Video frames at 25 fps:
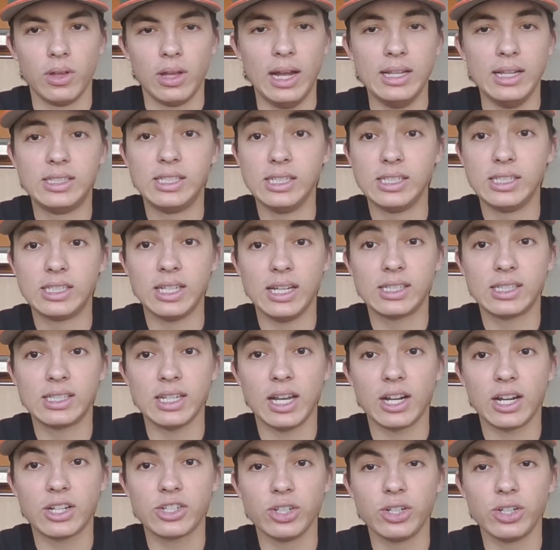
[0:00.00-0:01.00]
State's
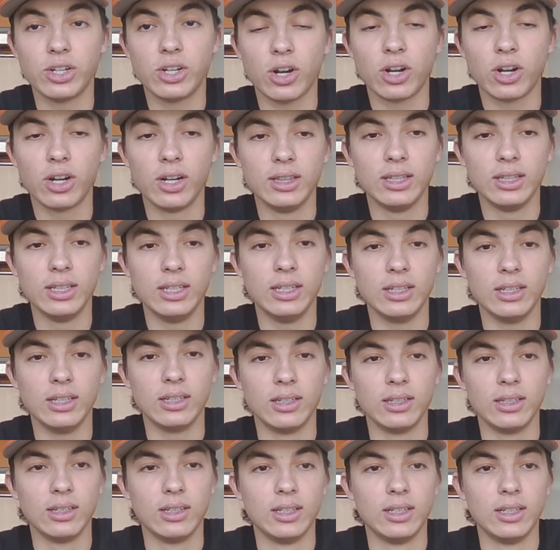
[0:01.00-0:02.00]
actually
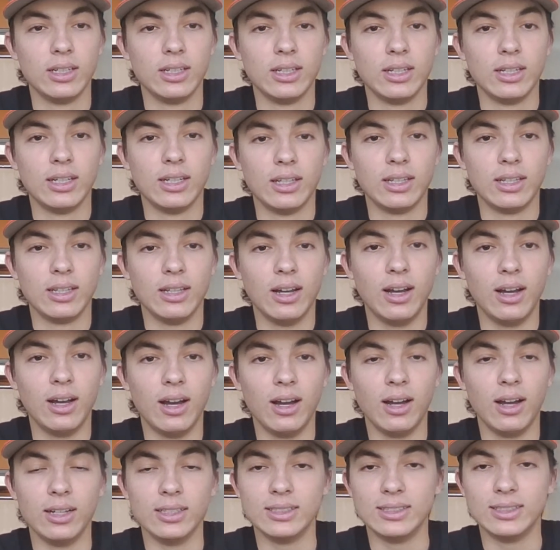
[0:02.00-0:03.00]
currently
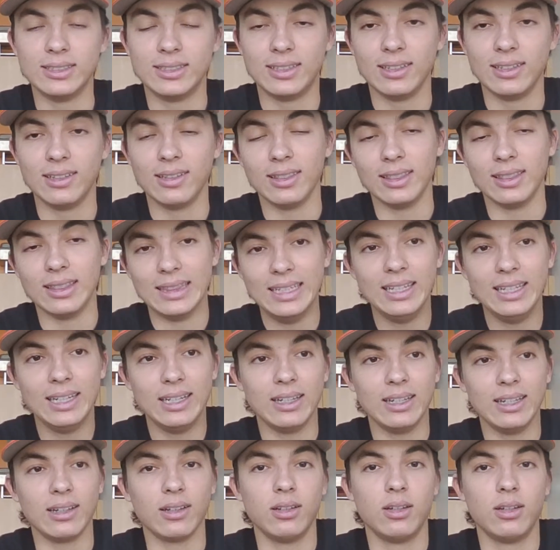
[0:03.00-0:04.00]

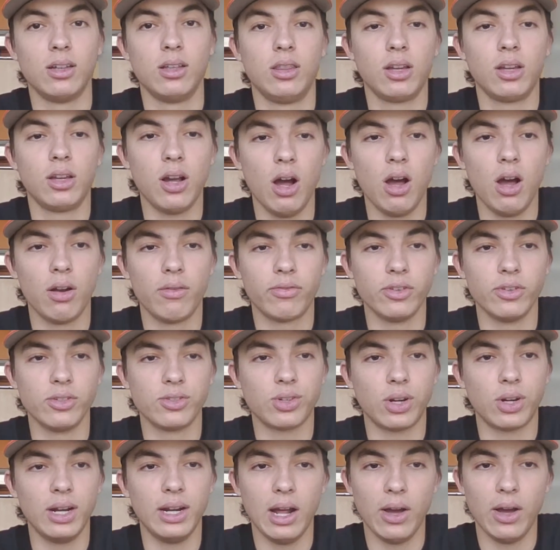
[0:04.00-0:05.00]
leading the
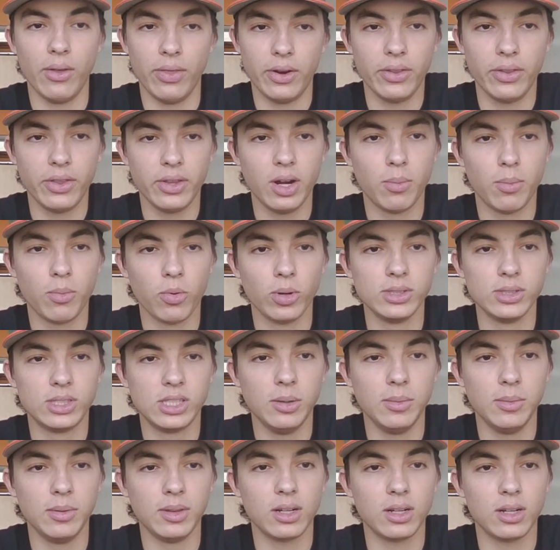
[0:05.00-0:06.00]
conference right now. They're the number one
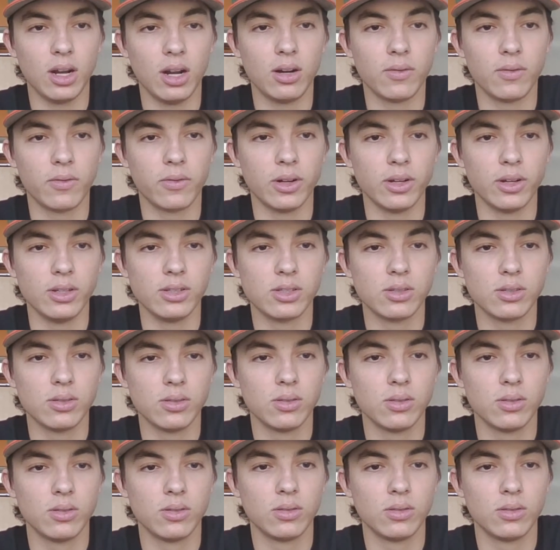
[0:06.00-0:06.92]
team in the conference.